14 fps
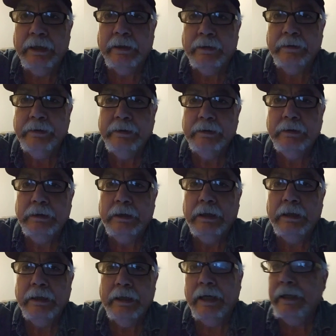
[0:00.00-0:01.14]
else.
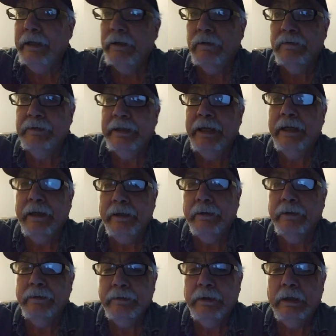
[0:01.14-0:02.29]
Got to get over that, I
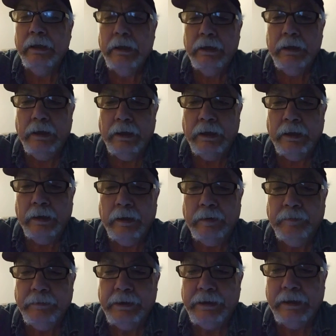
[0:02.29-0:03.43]
know.
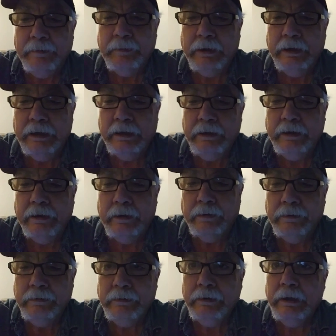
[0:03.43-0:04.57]
Something that,
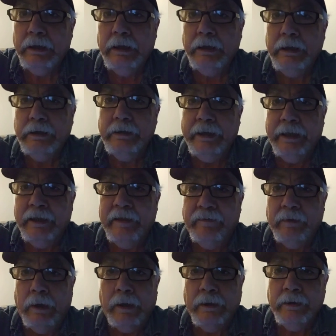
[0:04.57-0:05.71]
daily
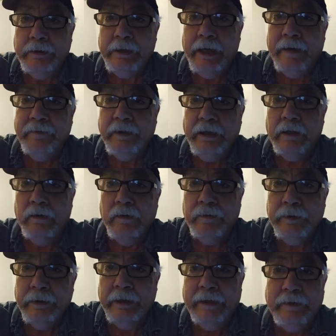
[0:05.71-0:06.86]
vloggers have to get
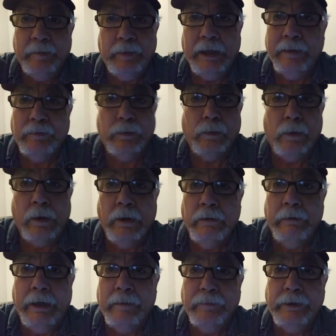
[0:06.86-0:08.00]
over. They have to be able to walk
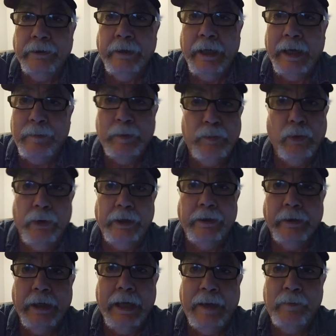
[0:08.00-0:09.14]
around with their camera, pointing their
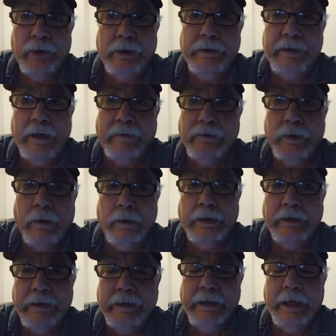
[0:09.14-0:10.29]
camera at yourself, talking
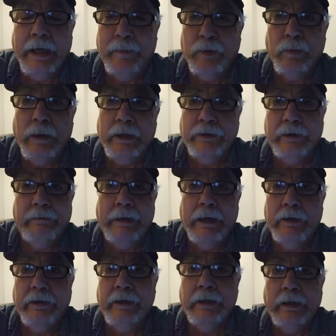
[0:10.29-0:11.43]
to the camera while they're around